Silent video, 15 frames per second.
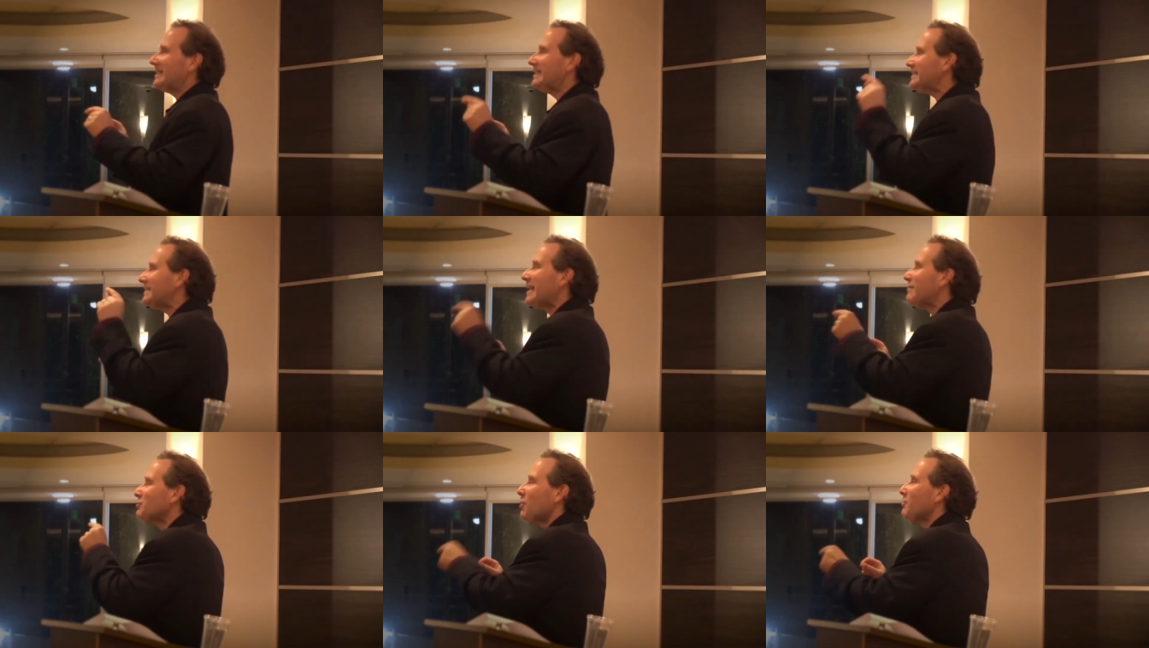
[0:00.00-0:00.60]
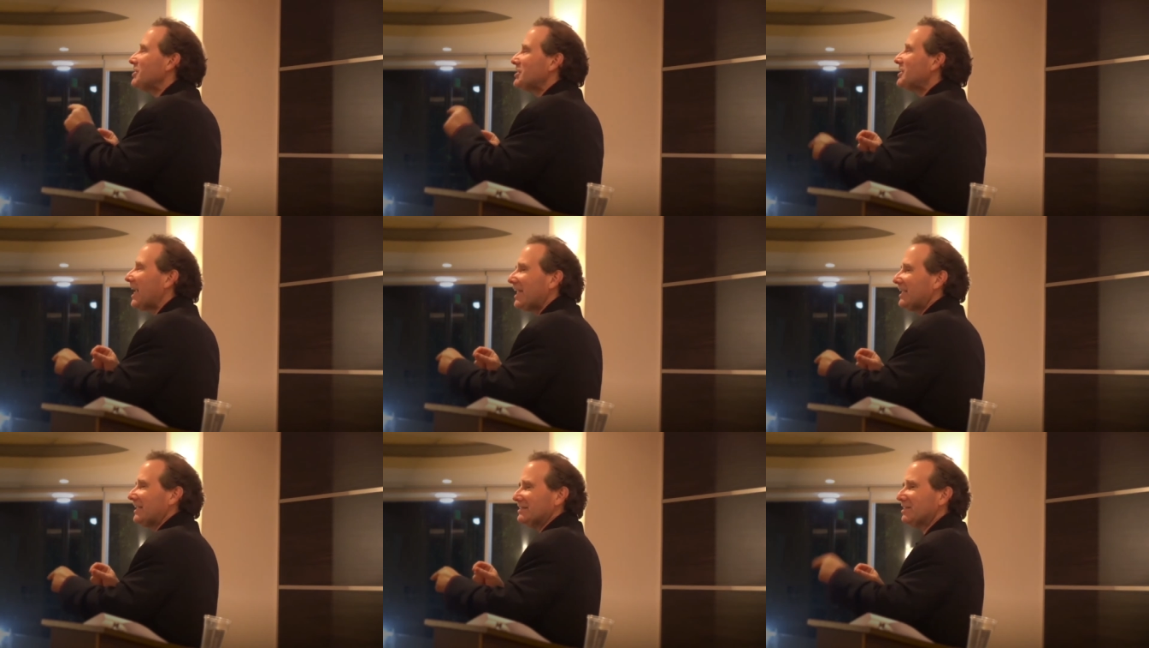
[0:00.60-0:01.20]
his name's always
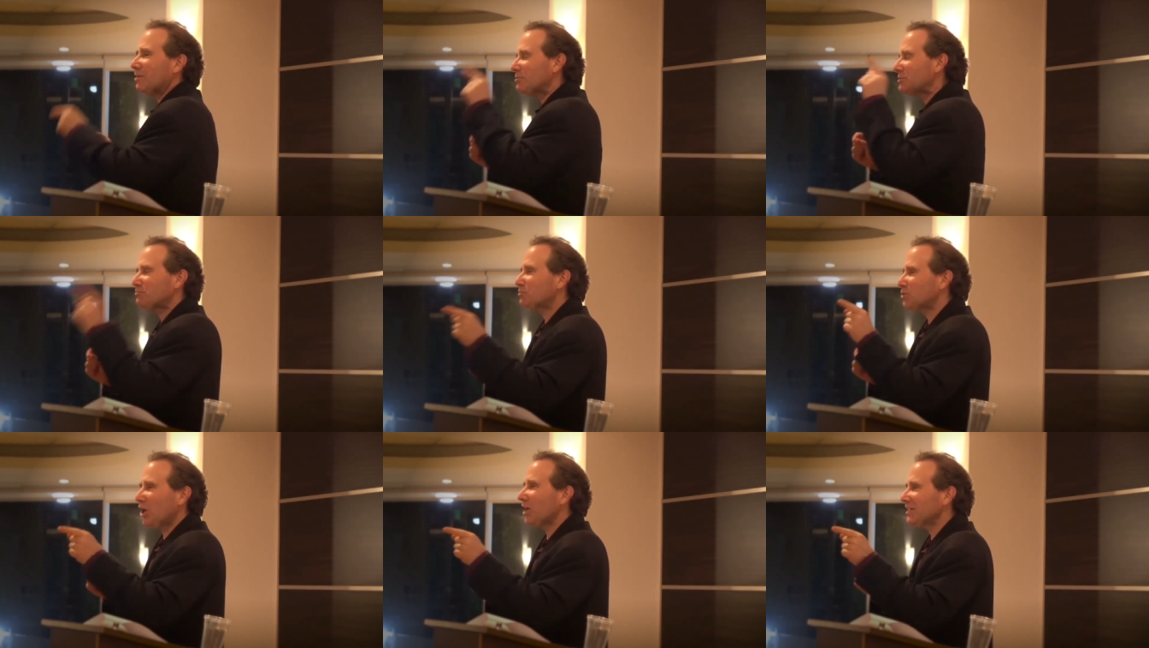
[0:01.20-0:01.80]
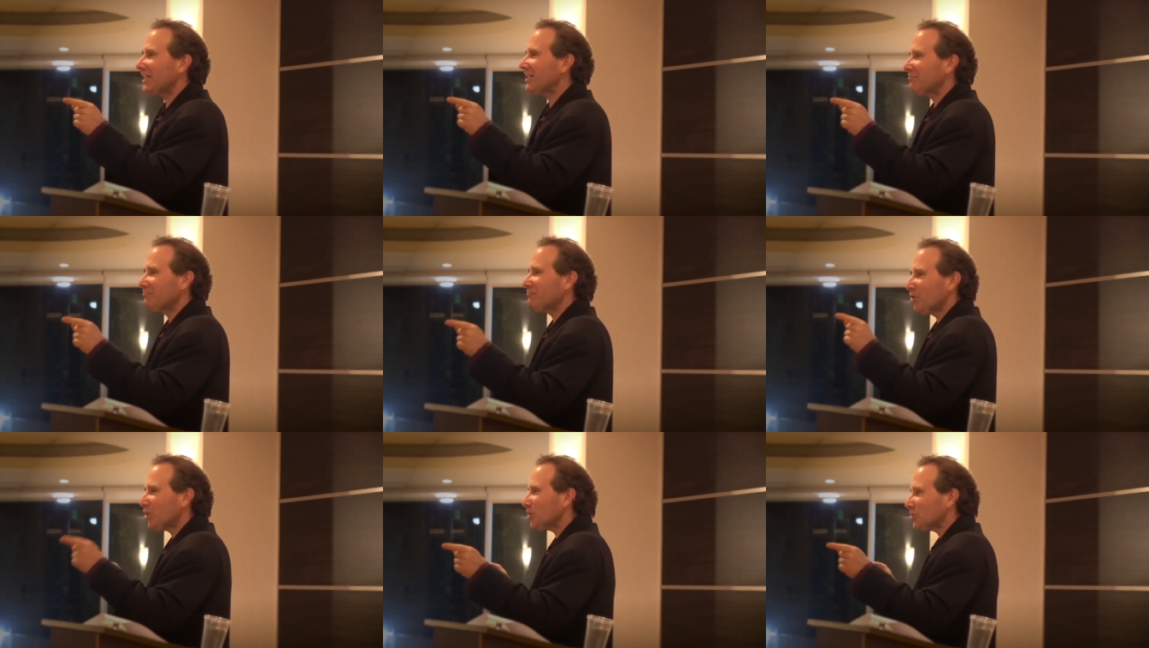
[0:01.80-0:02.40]
second. It's always John Lennon
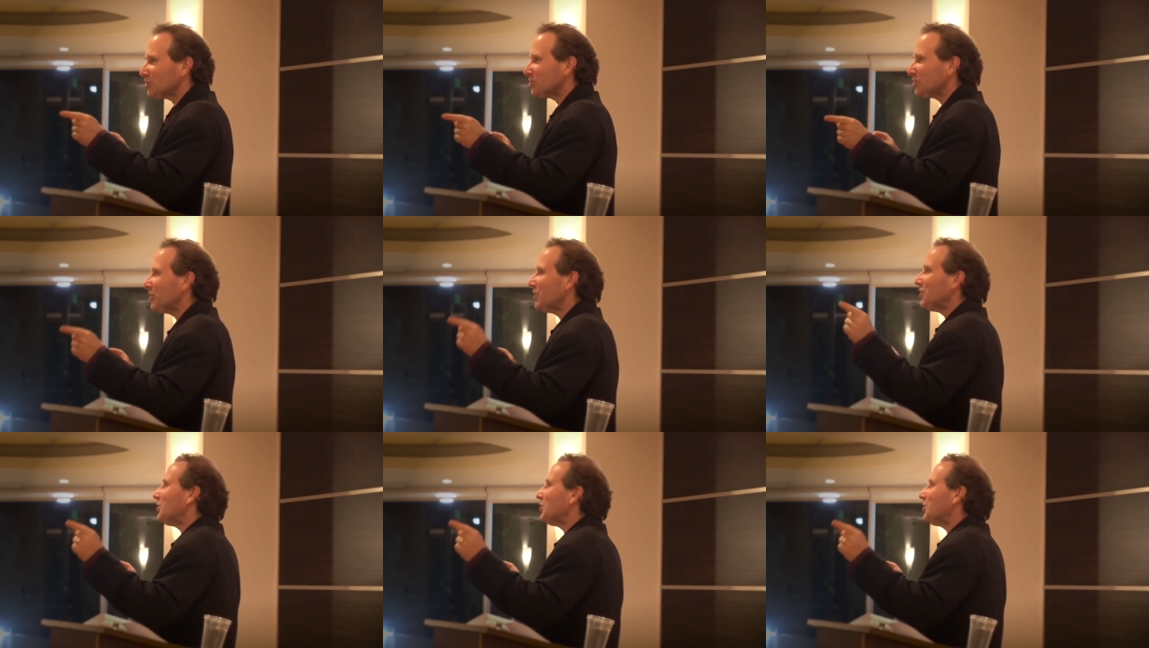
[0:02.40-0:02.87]
first.